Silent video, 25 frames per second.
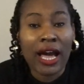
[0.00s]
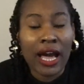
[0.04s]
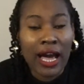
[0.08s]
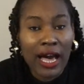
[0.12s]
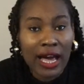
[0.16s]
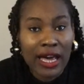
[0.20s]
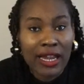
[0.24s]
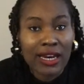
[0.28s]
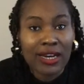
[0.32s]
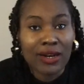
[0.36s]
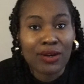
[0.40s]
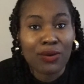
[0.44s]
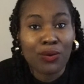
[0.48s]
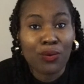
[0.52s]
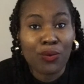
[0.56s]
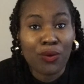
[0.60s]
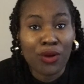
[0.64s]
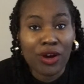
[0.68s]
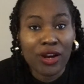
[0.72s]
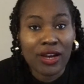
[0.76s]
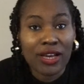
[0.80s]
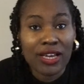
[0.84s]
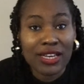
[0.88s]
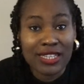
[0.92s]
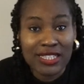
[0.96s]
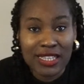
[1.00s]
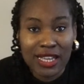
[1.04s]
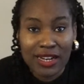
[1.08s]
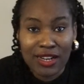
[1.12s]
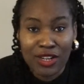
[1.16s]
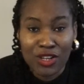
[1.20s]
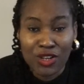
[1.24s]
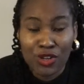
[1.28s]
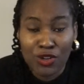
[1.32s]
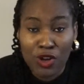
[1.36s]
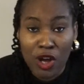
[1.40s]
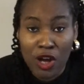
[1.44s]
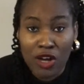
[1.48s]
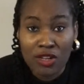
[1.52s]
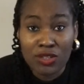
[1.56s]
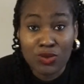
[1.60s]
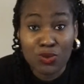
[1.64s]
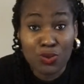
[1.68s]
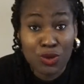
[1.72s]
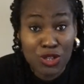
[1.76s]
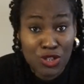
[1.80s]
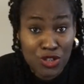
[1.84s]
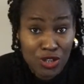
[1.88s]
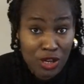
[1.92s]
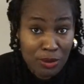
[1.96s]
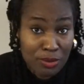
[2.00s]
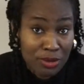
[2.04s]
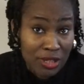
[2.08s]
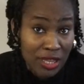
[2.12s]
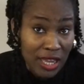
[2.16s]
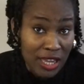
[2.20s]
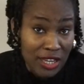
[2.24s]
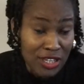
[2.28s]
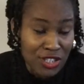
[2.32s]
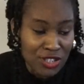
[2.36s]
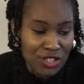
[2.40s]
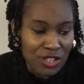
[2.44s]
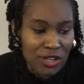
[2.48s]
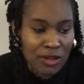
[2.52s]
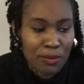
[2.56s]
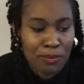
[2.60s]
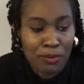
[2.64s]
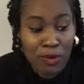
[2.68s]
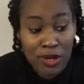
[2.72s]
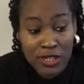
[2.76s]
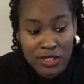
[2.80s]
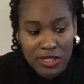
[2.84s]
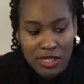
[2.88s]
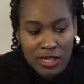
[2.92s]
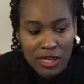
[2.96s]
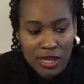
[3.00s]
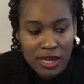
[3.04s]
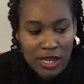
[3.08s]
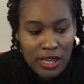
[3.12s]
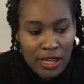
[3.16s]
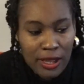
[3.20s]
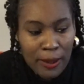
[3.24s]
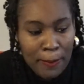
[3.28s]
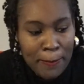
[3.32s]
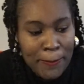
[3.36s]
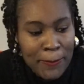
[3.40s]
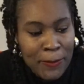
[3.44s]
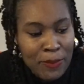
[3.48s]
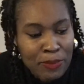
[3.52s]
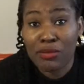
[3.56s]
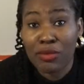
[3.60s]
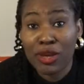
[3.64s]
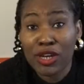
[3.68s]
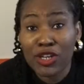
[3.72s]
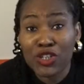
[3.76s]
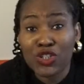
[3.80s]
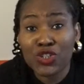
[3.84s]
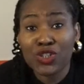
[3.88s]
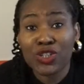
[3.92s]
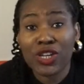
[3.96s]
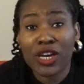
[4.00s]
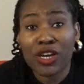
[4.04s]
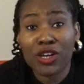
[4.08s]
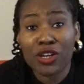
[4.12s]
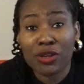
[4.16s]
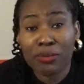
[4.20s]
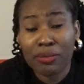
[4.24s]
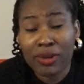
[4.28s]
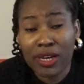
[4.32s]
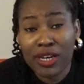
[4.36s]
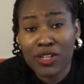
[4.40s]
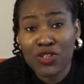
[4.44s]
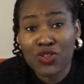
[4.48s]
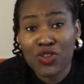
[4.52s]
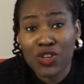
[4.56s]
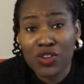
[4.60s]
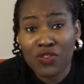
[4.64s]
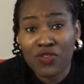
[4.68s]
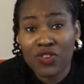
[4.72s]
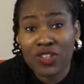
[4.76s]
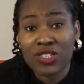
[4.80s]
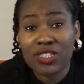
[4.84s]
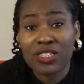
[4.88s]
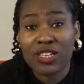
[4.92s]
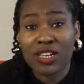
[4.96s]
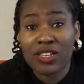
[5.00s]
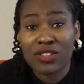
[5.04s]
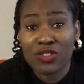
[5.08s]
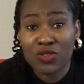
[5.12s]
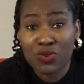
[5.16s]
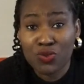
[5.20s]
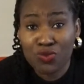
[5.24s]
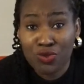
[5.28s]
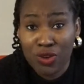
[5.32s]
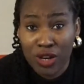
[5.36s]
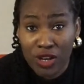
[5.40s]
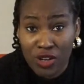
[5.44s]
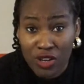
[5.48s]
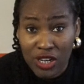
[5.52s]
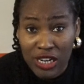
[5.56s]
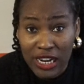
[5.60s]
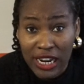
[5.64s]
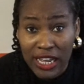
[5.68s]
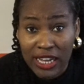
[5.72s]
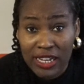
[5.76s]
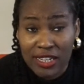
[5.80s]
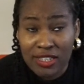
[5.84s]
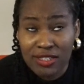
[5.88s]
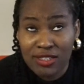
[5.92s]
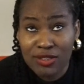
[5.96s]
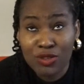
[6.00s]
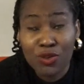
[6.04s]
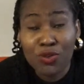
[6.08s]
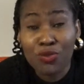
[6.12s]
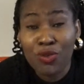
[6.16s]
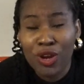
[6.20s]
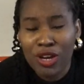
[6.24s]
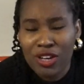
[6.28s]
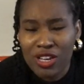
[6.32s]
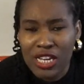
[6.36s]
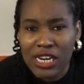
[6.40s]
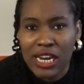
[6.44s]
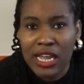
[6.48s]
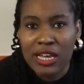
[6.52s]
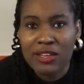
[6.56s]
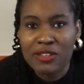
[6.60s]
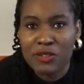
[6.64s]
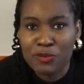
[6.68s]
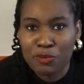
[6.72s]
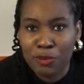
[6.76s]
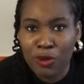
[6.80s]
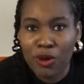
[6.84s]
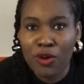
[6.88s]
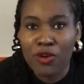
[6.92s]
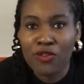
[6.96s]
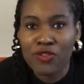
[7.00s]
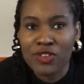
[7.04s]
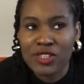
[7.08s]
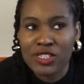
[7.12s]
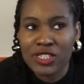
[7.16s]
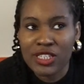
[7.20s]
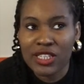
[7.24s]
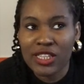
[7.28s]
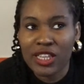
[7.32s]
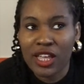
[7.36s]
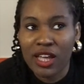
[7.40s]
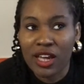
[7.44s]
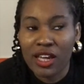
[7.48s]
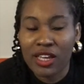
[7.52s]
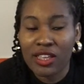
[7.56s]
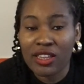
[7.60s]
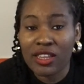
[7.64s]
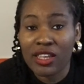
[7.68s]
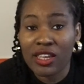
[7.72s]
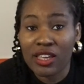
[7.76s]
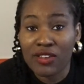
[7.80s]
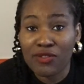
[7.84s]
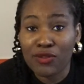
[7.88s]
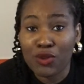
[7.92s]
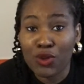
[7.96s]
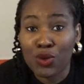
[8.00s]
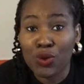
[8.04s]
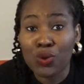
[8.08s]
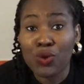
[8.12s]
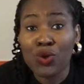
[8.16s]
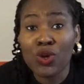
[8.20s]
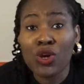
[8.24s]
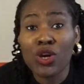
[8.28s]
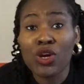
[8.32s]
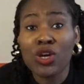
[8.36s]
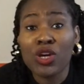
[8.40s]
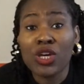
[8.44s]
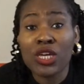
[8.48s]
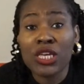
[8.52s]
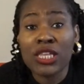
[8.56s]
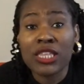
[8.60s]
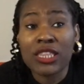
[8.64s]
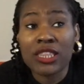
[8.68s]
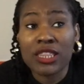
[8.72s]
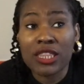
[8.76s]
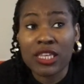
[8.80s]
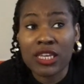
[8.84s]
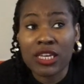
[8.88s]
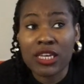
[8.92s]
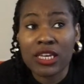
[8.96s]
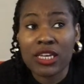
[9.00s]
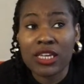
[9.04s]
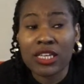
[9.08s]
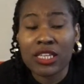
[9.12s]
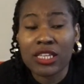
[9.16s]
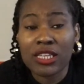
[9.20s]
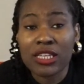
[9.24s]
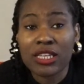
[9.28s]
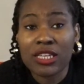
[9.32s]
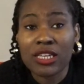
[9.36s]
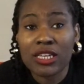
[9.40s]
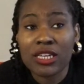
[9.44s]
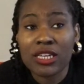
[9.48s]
and where exactly you are to reach your application presently. Make sure that you're applying to university that's recognized, not recognized, but obviously that can give you the